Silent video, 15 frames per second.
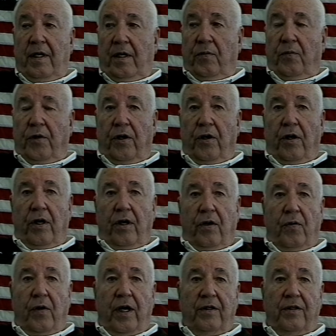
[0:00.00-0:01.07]
we'd all
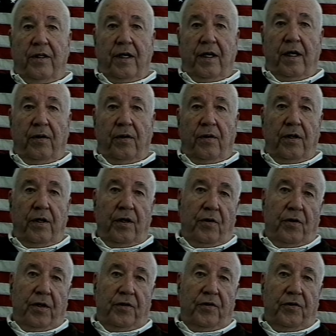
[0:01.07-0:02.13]
go out together in New
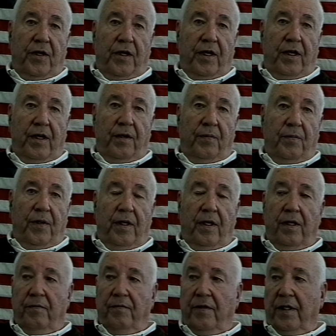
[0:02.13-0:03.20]
York City, and we
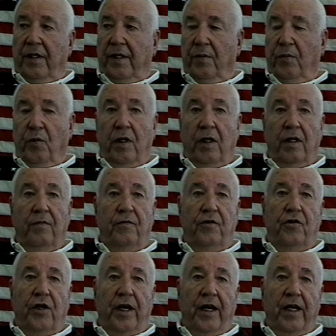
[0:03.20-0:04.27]
loved uh, we loved
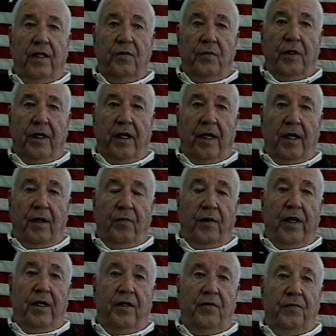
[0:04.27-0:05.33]
jazz. We'd go down to
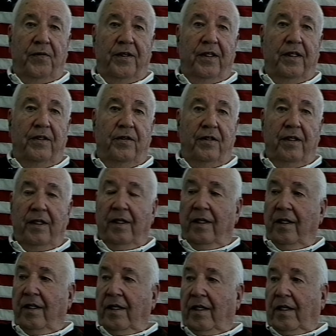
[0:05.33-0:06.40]
Greenwich Village,
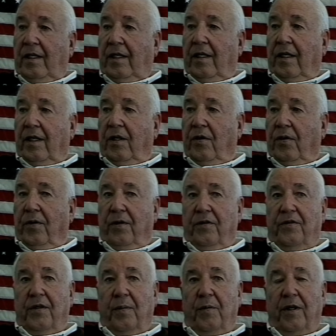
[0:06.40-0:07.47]
and go to
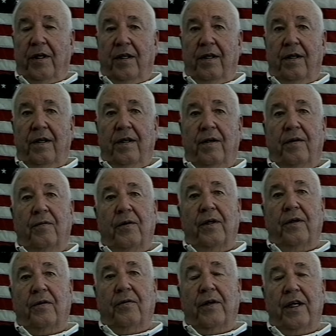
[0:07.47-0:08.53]
some of the
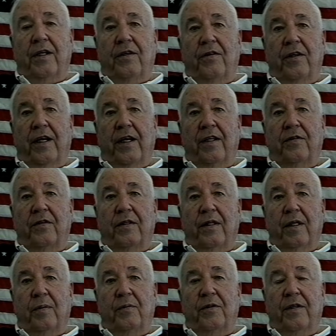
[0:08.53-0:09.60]
real great jazz
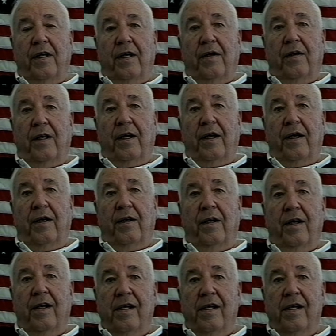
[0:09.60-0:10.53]
clubs down there,